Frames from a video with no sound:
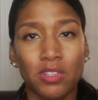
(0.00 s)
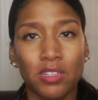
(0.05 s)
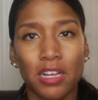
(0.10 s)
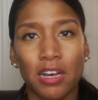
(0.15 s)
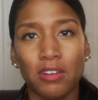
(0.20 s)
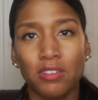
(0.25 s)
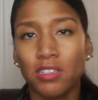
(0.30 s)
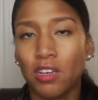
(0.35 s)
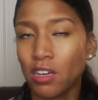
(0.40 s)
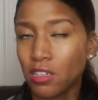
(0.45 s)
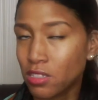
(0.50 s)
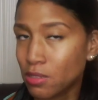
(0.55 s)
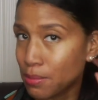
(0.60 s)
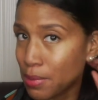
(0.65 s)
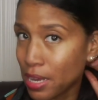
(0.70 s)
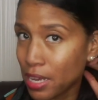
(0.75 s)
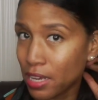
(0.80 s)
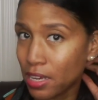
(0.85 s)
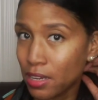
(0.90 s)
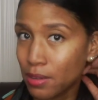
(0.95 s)
I'll talk to
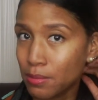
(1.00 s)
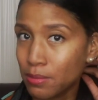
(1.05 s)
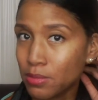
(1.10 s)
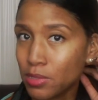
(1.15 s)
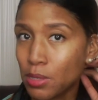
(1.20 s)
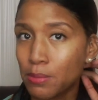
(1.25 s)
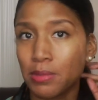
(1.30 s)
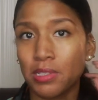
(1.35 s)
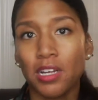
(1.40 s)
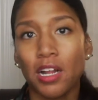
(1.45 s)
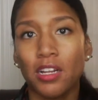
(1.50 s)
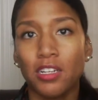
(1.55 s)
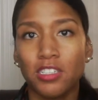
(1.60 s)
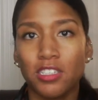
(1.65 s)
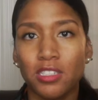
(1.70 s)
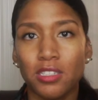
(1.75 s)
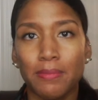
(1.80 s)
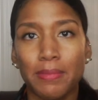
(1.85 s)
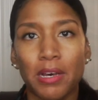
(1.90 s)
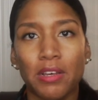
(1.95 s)
my
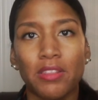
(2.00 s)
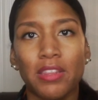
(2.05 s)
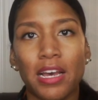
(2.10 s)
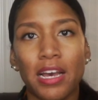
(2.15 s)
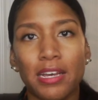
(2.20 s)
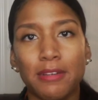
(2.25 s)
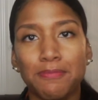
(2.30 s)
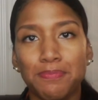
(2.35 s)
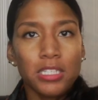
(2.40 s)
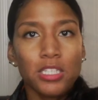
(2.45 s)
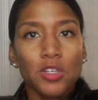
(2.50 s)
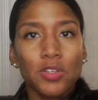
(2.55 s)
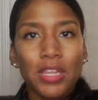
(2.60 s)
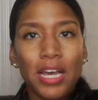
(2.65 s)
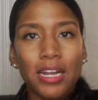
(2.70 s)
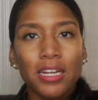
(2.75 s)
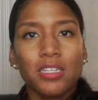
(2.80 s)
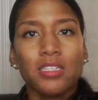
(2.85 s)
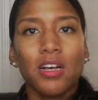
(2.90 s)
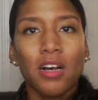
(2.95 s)
dermatologist about that. So
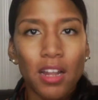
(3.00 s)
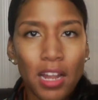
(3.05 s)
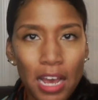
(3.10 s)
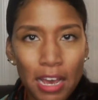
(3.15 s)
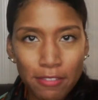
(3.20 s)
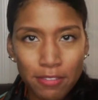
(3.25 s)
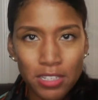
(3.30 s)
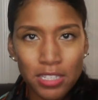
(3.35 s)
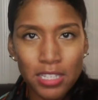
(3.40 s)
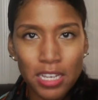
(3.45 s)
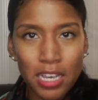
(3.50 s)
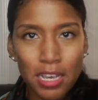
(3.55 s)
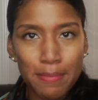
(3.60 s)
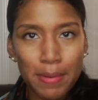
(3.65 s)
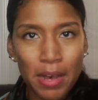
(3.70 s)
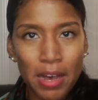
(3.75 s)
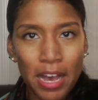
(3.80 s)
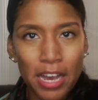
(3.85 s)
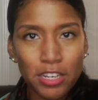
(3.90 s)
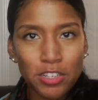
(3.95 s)
that is all I have to say
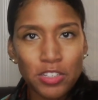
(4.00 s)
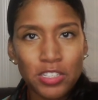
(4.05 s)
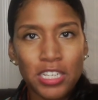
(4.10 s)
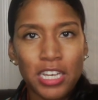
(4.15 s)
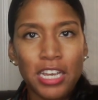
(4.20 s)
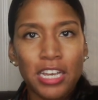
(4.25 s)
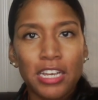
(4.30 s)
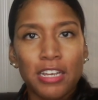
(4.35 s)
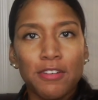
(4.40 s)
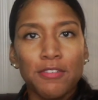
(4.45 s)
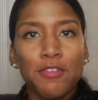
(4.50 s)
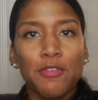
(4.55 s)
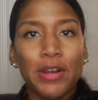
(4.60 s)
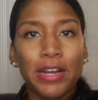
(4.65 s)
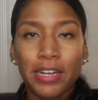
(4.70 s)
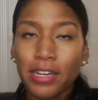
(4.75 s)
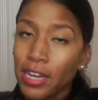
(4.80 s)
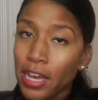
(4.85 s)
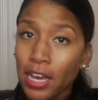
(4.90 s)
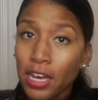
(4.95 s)
about Accutane
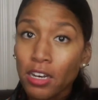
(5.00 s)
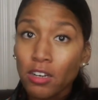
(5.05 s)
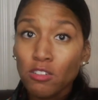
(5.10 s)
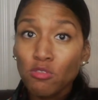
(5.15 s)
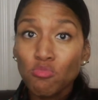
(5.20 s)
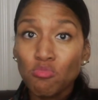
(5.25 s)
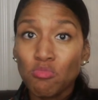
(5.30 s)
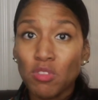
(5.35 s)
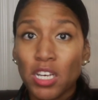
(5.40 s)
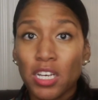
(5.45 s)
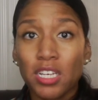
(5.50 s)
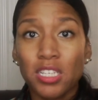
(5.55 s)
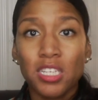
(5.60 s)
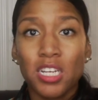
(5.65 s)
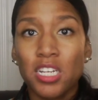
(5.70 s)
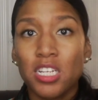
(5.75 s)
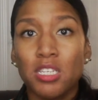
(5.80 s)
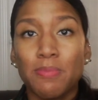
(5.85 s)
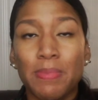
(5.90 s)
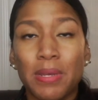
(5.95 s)
right now. Like I
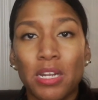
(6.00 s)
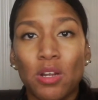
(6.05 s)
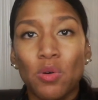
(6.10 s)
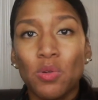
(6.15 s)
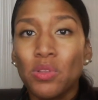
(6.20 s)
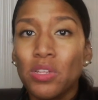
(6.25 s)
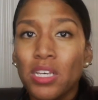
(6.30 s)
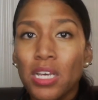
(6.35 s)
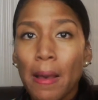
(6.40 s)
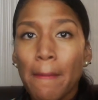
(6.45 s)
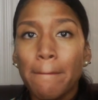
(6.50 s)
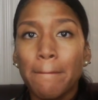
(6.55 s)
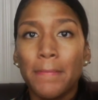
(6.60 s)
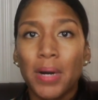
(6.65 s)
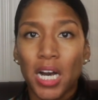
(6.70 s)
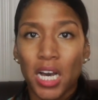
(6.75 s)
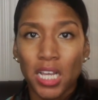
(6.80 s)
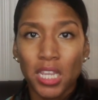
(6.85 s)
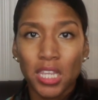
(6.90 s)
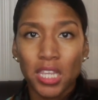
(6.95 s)
said, it's been only a
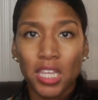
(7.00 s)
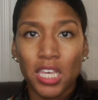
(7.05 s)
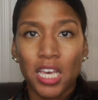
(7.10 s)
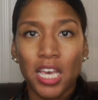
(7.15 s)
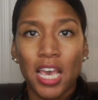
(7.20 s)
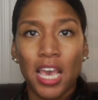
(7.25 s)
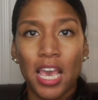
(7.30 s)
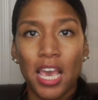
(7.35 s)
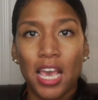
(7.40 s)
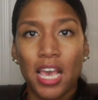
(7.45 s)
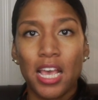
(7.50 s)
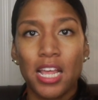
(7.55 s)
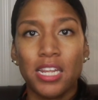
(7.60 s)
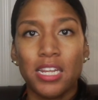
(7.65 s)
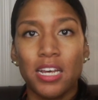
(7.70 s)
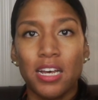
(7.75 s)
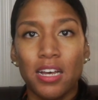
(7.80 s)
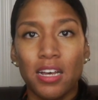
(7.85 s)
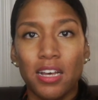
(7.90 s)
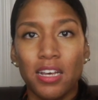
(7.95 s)
month,
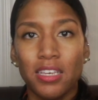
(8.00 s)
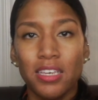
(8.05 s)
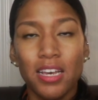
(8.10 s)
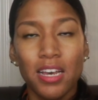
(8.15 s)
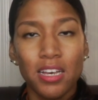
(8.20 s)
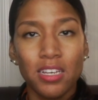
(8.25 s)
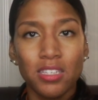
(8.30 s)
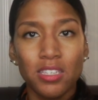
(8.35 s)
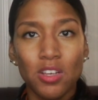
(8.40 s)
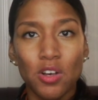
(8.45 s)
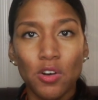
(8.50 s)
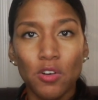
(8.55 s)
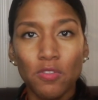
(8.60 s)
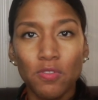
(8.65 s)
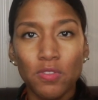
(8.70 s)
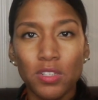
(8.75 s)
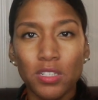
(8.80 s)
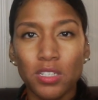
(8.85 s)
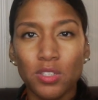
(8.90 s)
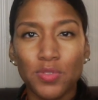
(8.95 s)
and yeah, so
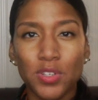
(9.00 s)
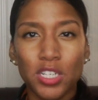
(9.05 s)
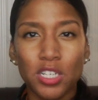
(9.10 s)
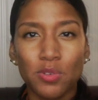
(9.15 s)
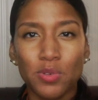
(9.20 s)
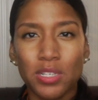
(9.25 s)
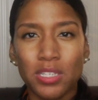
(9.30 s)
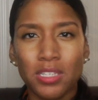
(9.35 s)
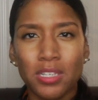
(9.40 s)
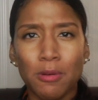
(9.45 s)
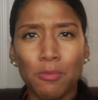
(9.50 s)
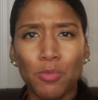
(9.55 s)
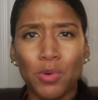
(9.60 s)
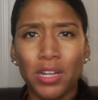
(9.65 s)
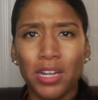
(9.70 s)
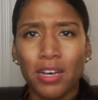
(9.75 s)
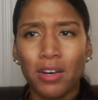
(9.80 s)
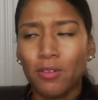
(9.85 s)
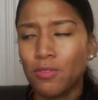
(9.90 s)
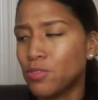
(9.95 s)
hopefully this video was
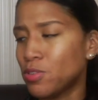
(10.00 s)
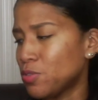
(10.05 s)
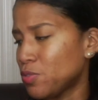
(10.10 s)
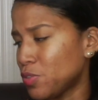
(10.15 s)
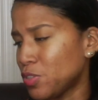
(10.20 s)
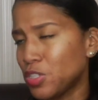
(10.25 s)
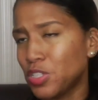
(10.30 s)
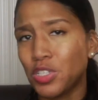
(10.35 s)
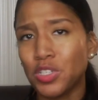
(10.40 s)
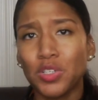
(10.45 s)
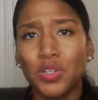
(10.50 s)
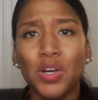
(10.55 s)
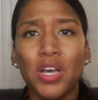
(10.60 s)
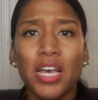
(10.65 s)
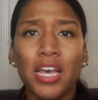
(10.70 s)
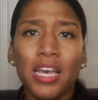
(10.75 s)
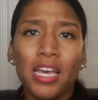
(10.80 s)
somewhat helpful for you.